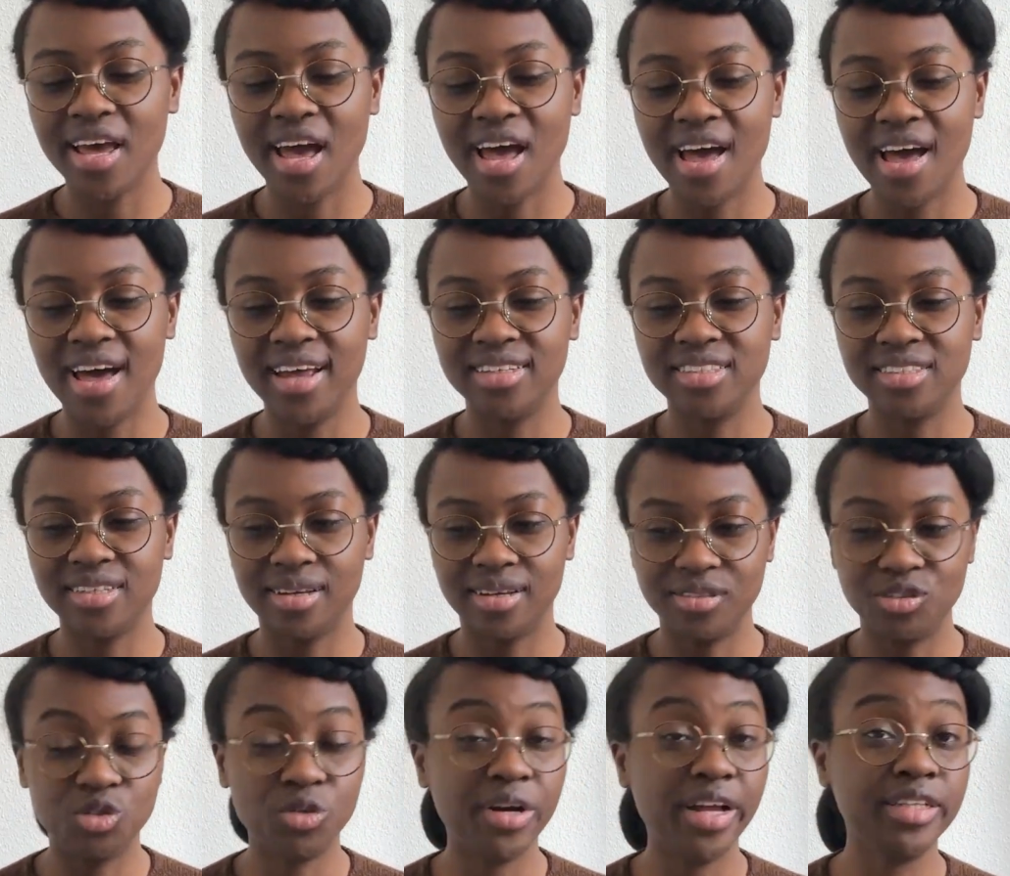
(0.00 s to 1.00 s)
at
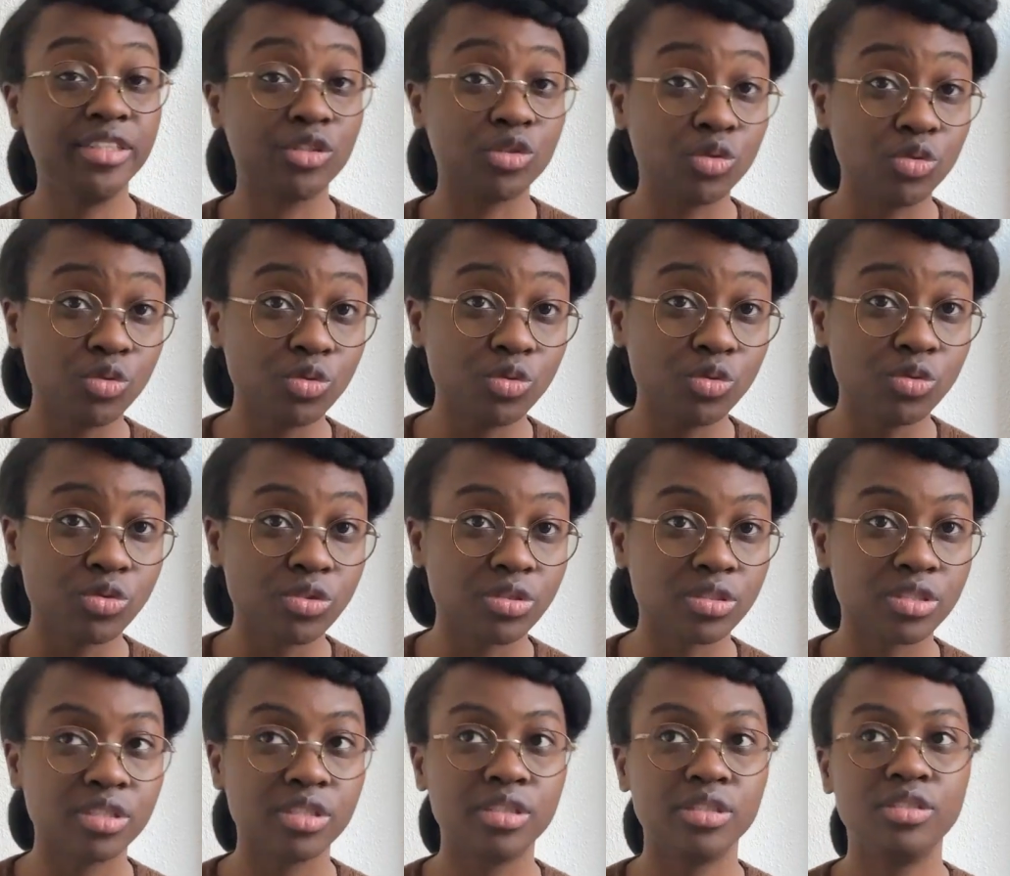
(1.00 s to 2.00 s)
trade
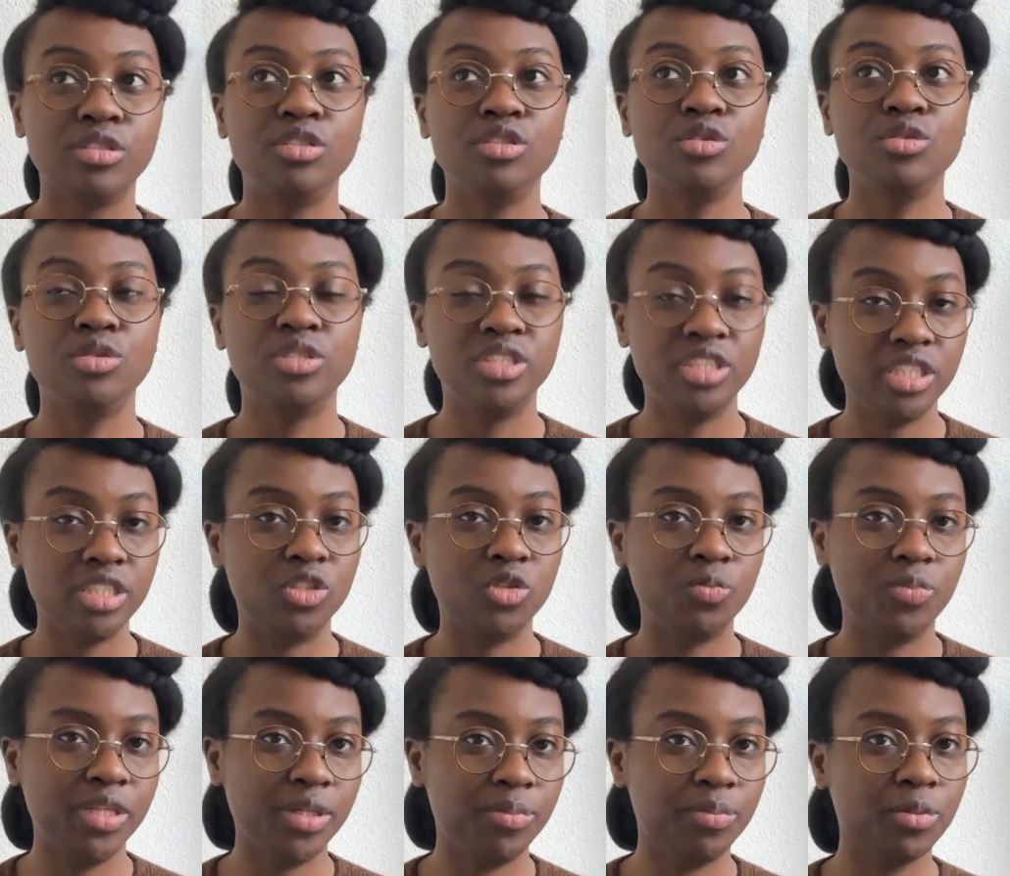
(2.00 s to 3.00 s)
schools to teach
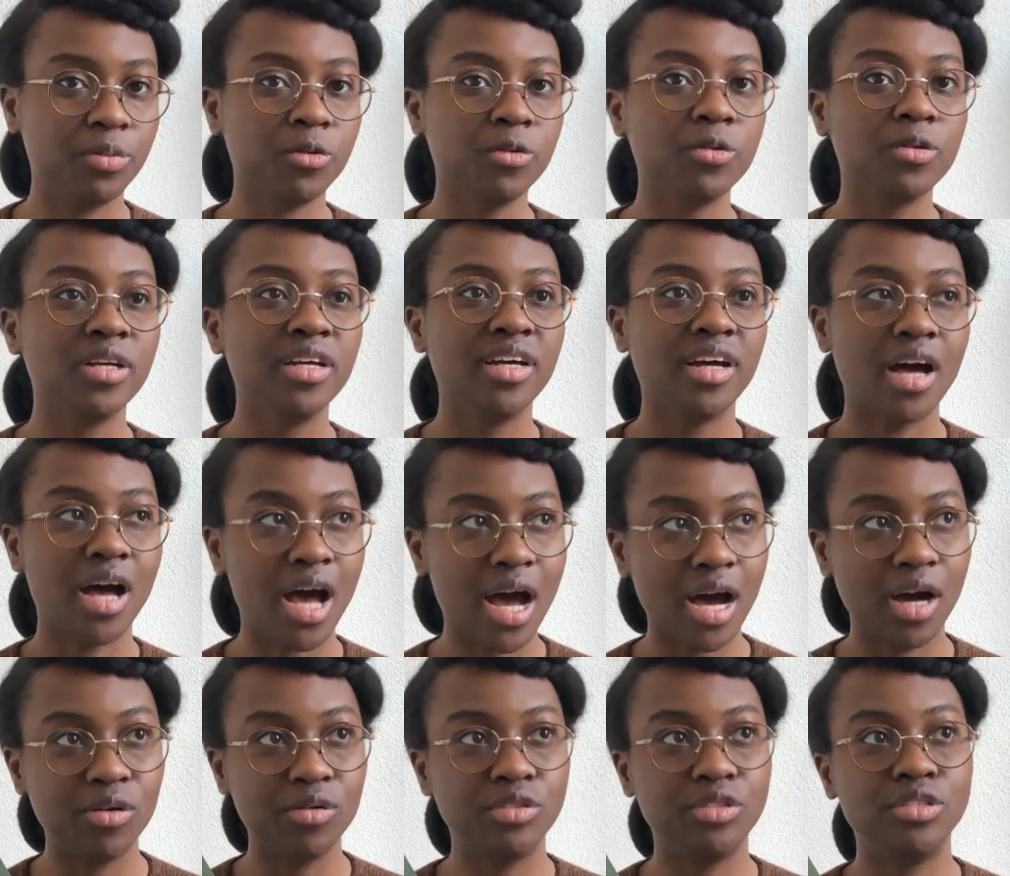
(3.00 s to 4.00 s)
people
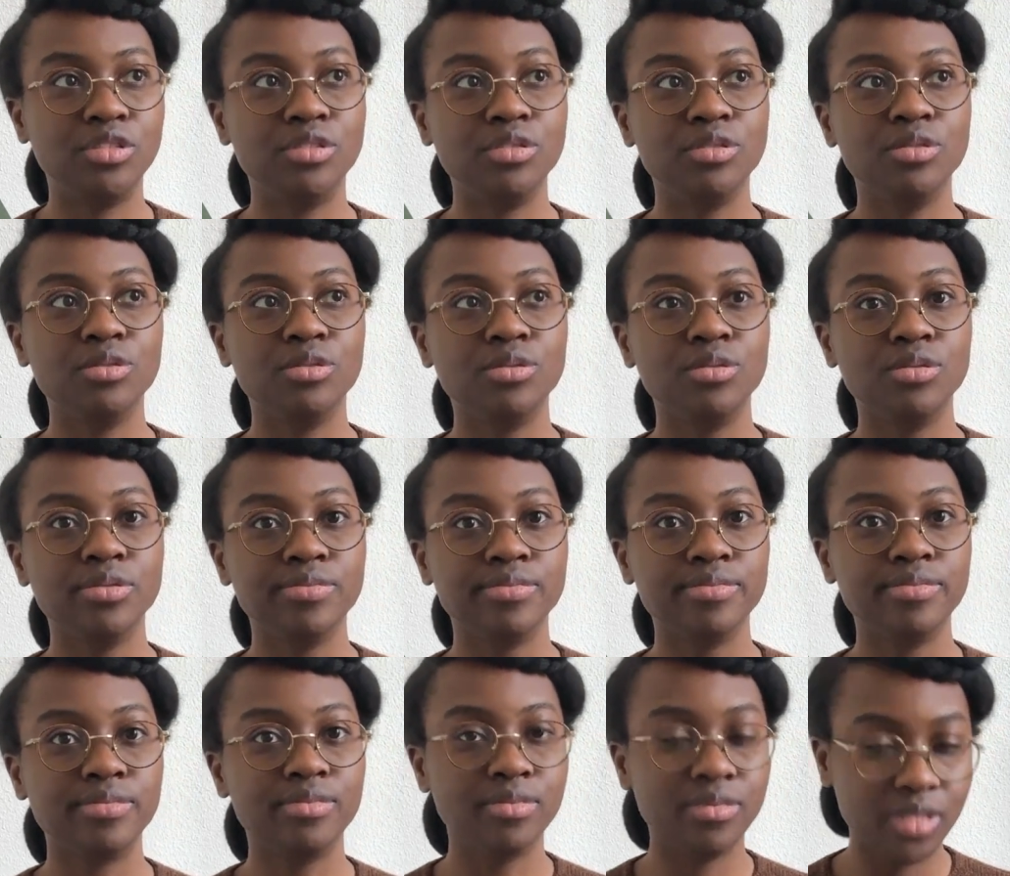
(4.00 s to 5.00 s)
how to
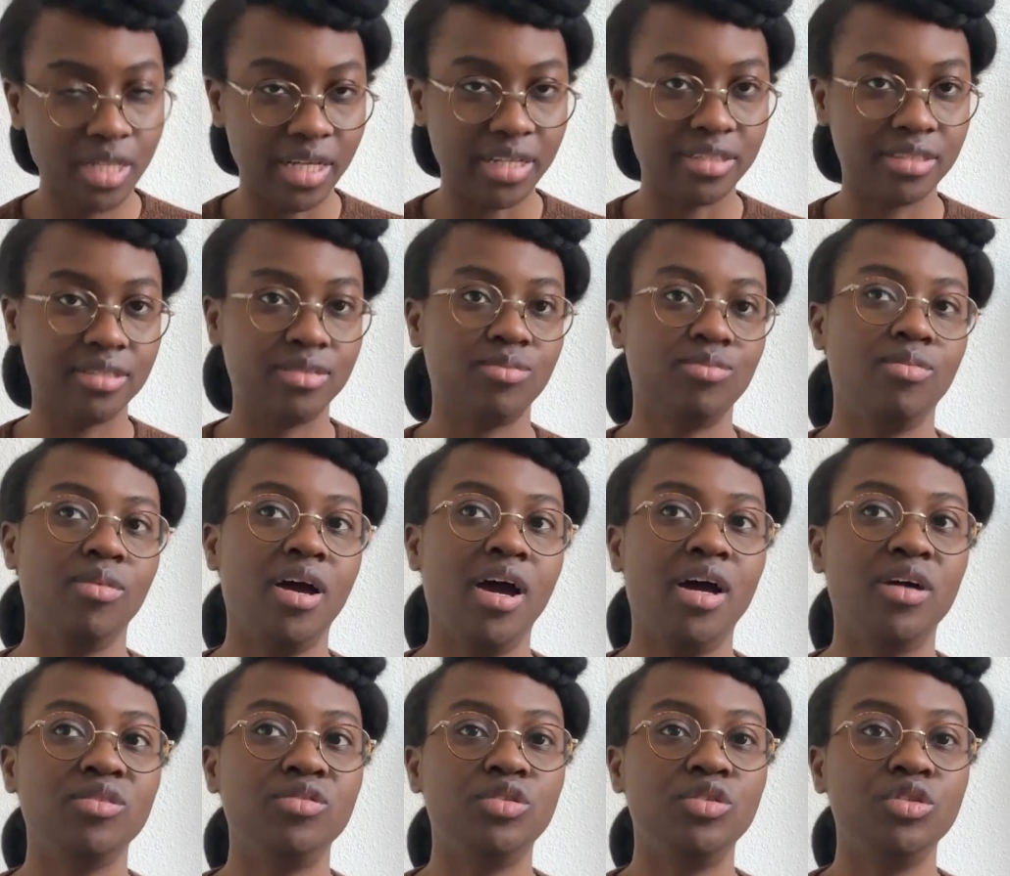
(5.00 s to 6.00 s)
knit,
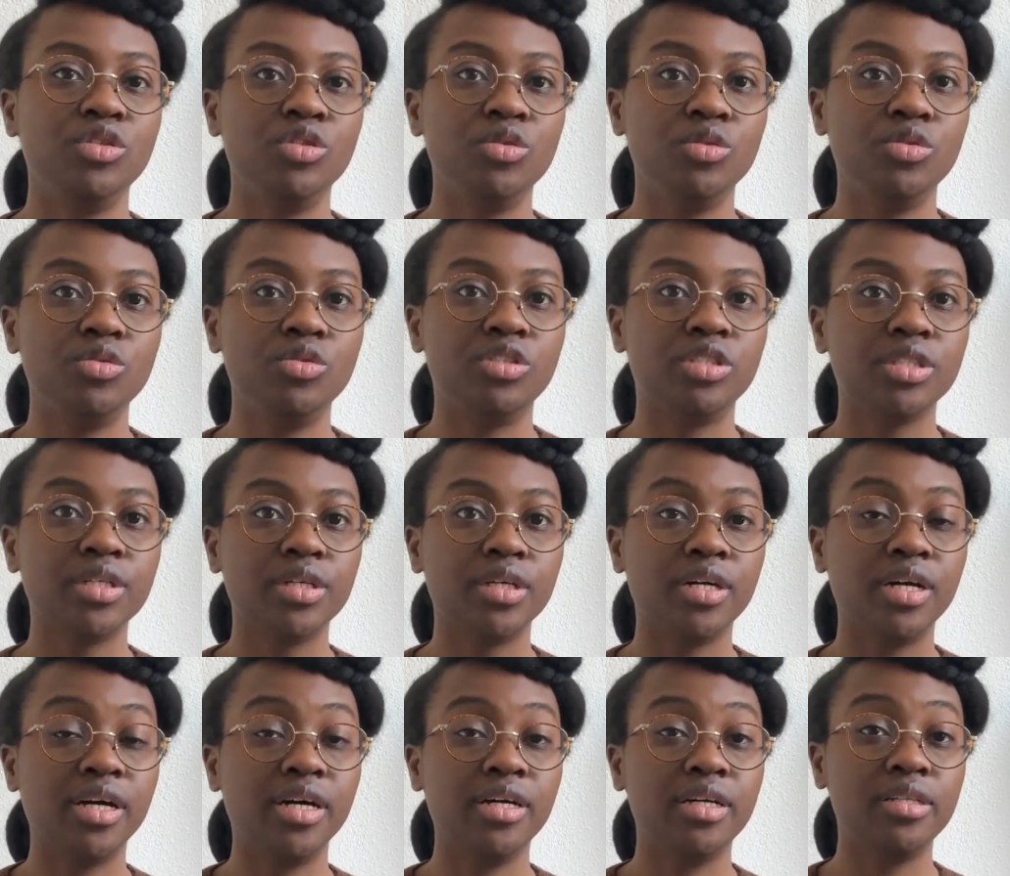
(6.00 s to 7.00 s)
how to use
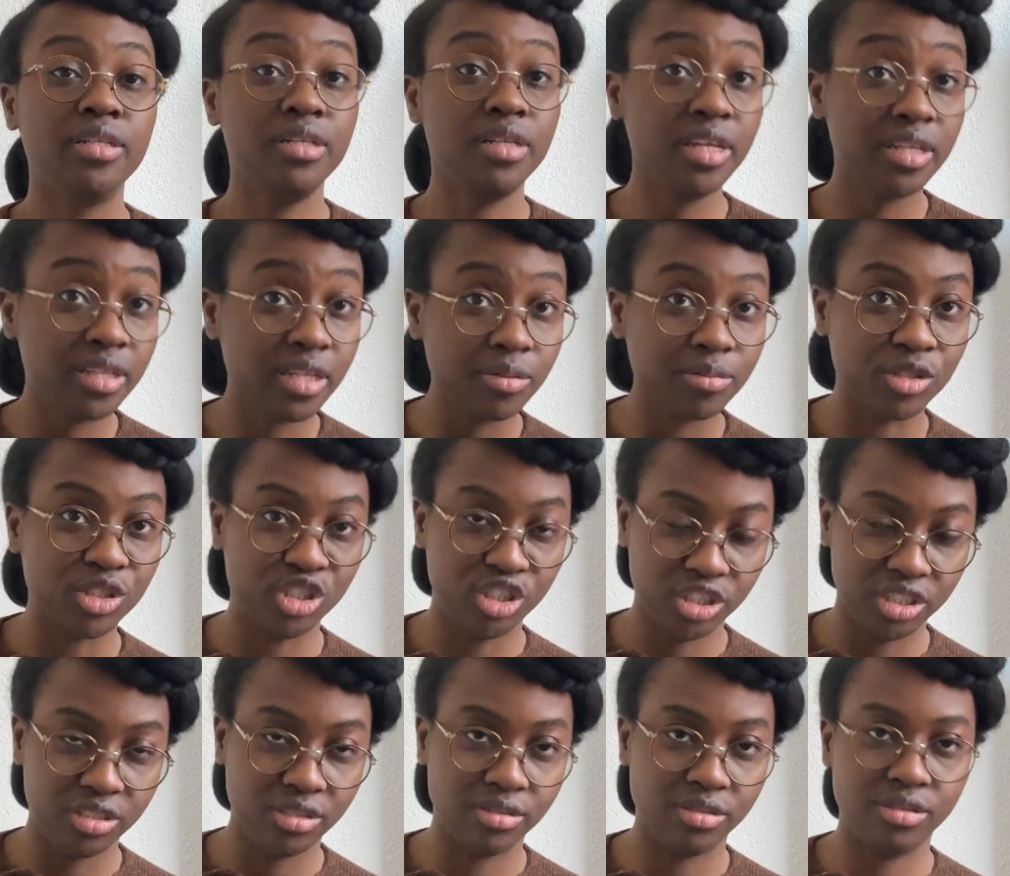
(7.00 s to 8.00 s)
a knitting
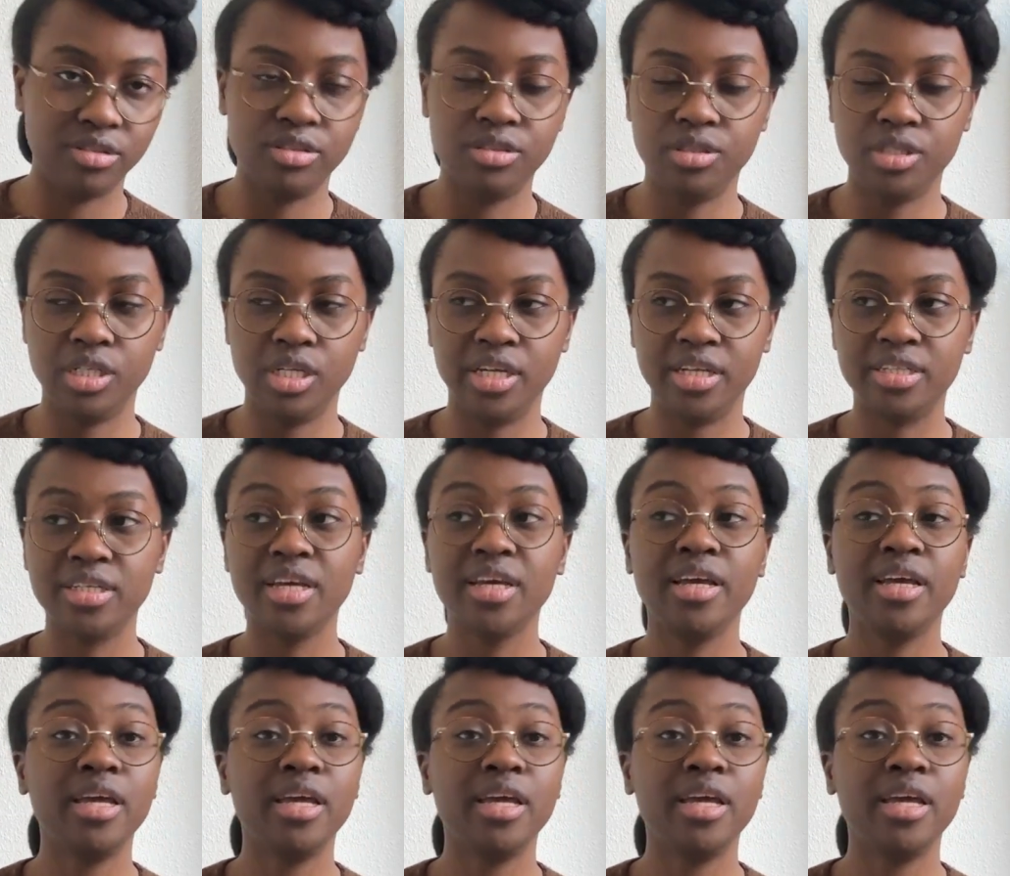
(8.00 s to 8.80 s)
machine to knit,